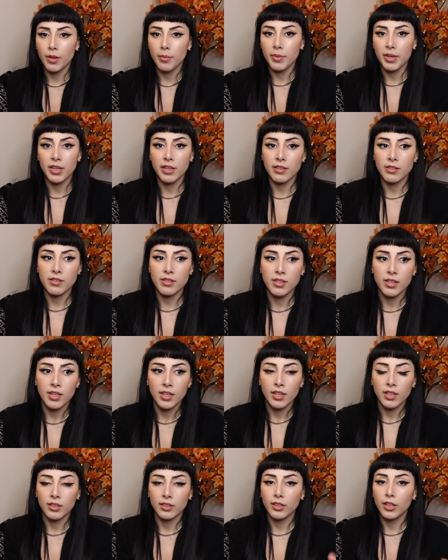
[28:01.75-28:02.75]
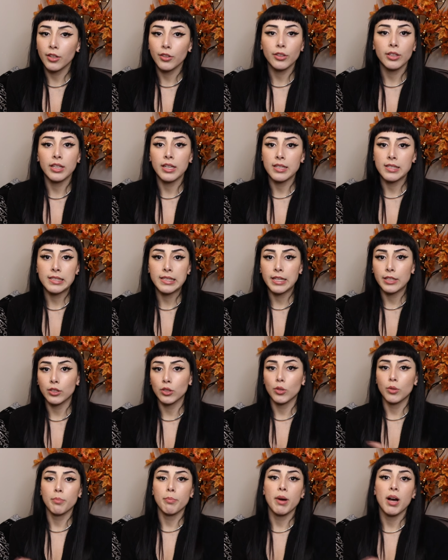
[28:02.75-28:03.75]
them is literally a
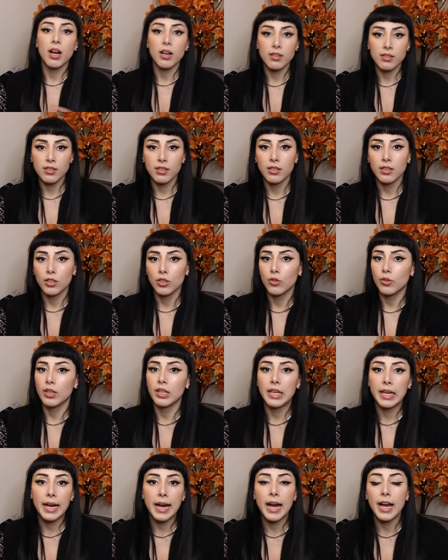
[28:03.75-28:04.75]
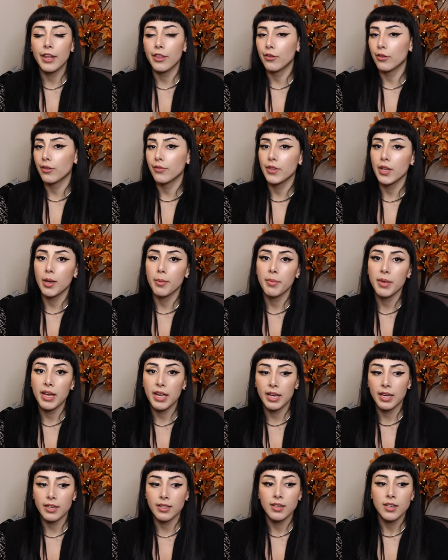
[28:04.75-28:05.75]
standalone box. You can get either of them
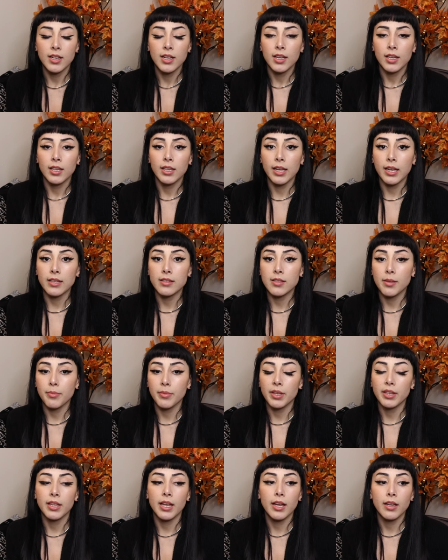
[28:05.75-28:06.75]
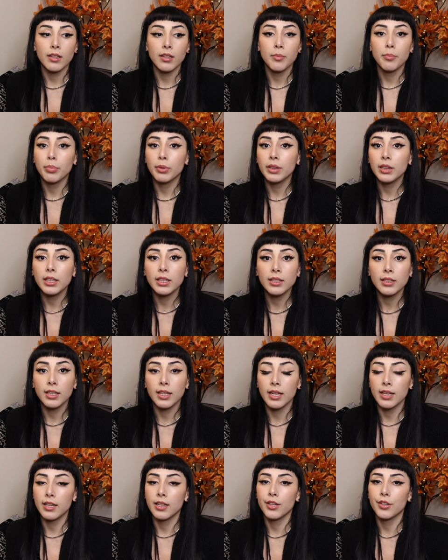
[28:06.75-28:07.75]
and get something that
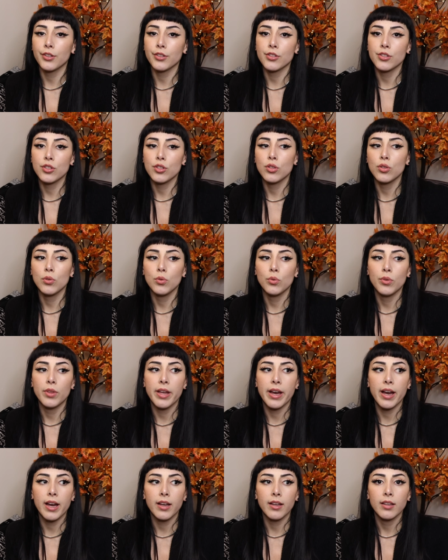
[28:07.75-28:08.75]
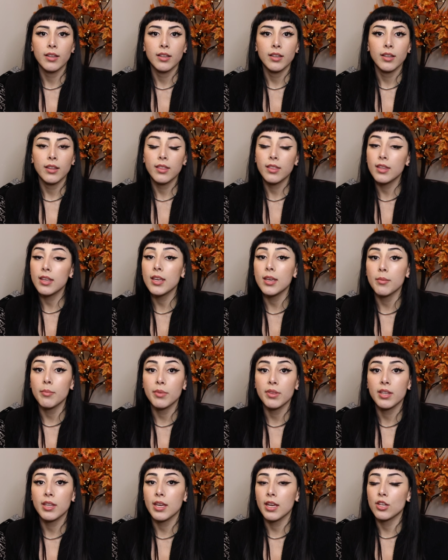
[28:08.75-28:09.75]
completely adheres to that theme,
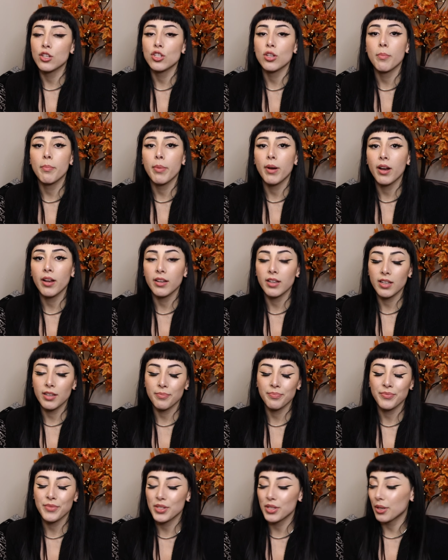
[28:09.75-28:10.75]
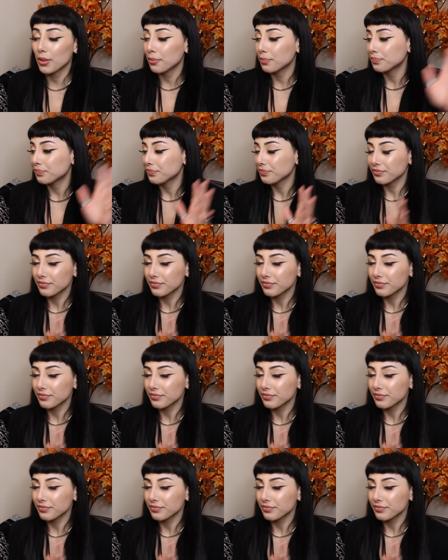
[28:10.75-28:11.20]
the ancient botany. So